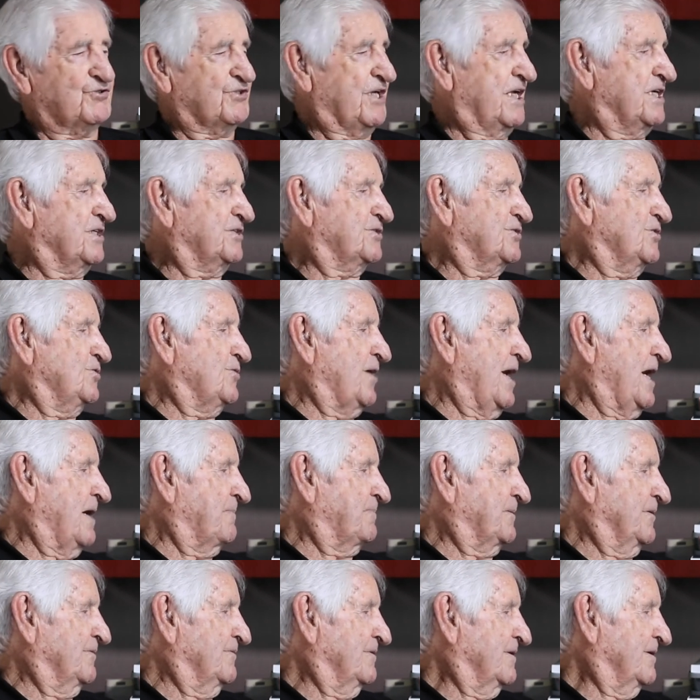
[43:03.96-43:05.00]
things do
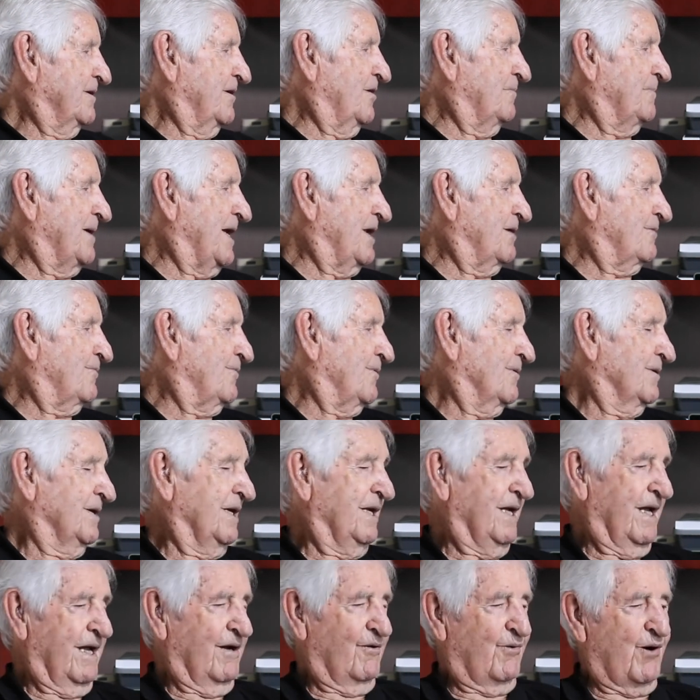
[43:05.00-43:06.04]
happen, no matter
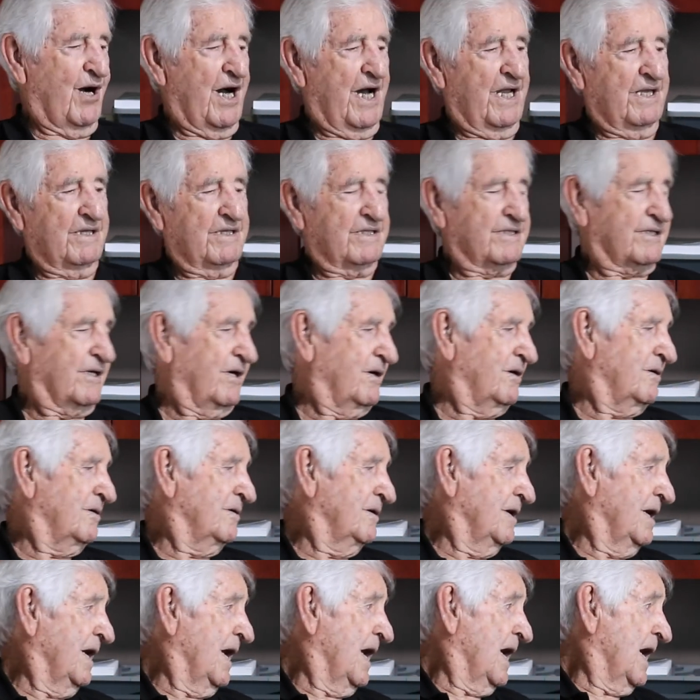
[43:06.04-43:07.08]
what. So
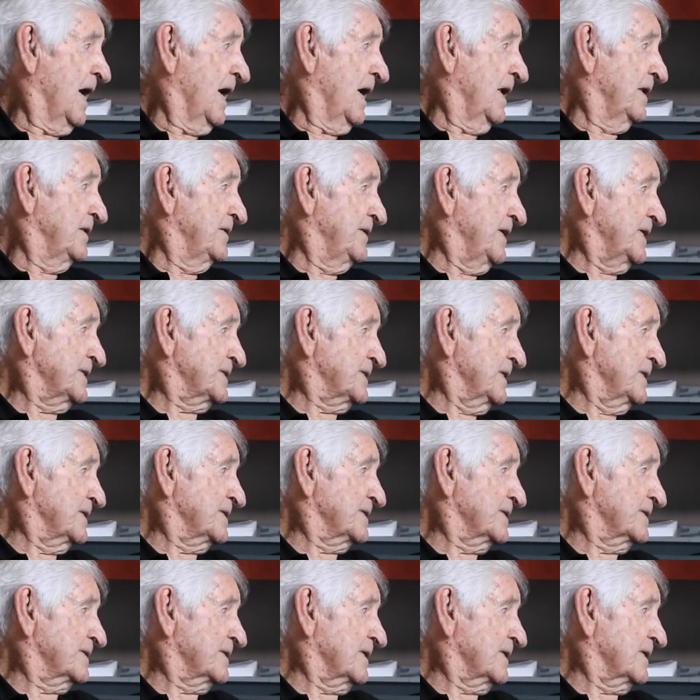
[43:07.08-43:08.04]
this is